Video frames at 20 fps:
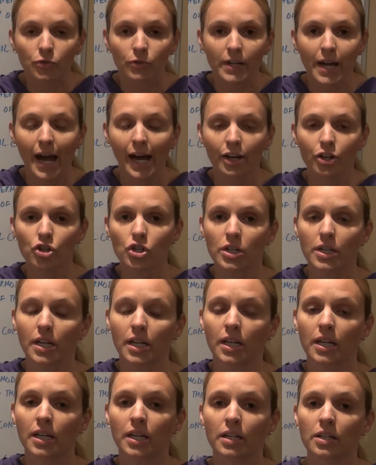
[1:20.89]

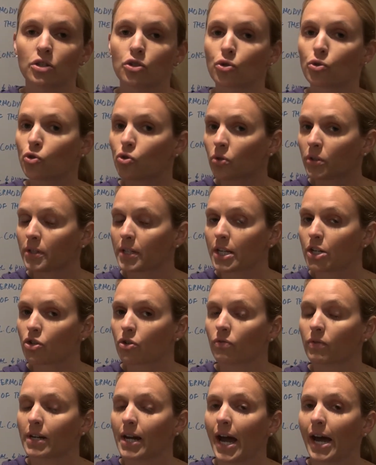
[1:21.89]
reactions, neutralization
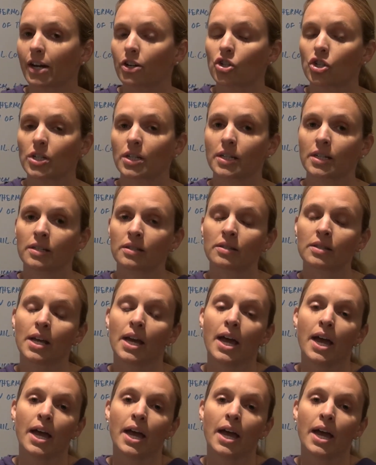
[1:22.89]
reactions,